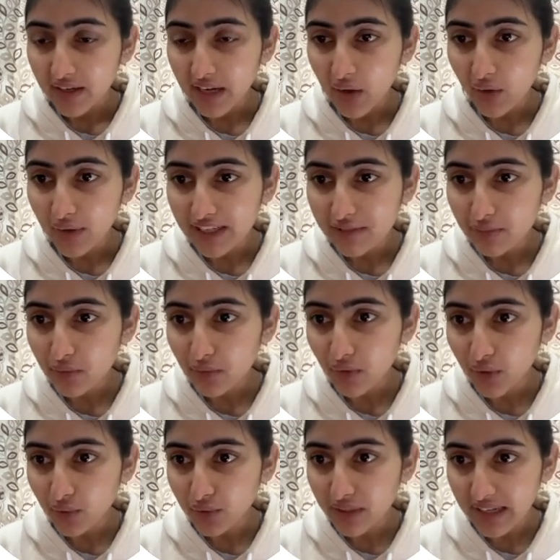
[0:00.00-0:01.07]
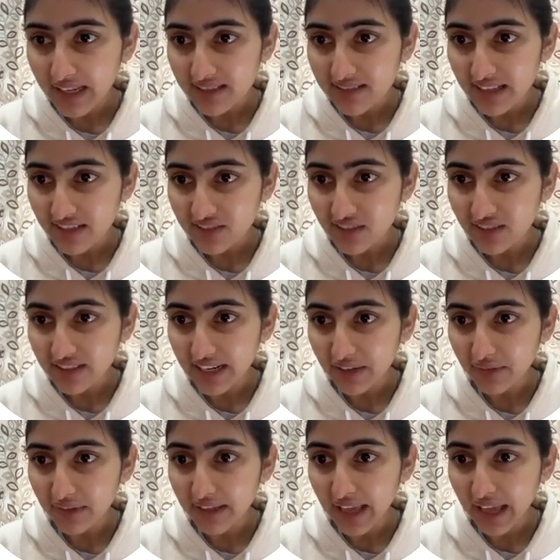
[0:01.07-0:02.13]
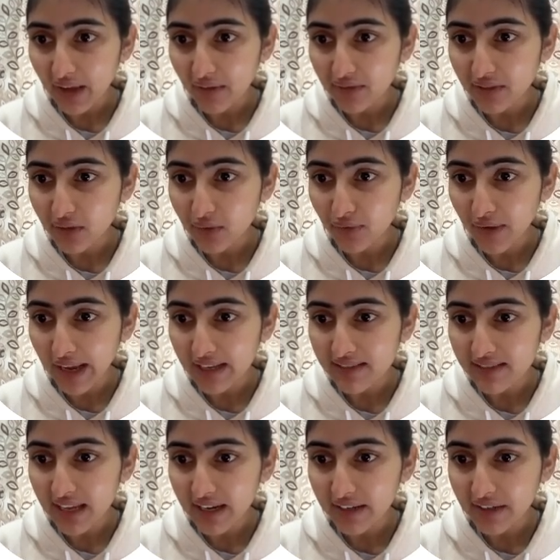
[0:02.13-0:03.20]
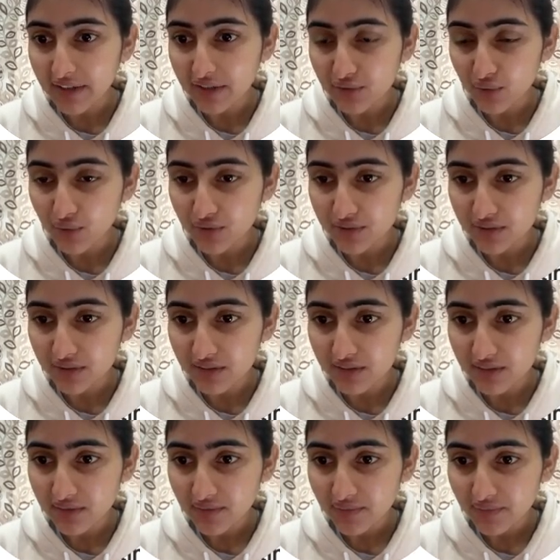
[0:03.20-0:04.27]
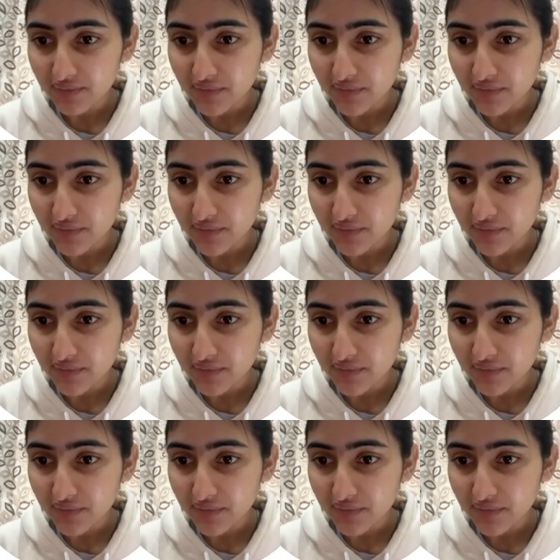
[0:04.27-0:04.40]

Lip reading: Now let's move on to the next section, that we have the files and resources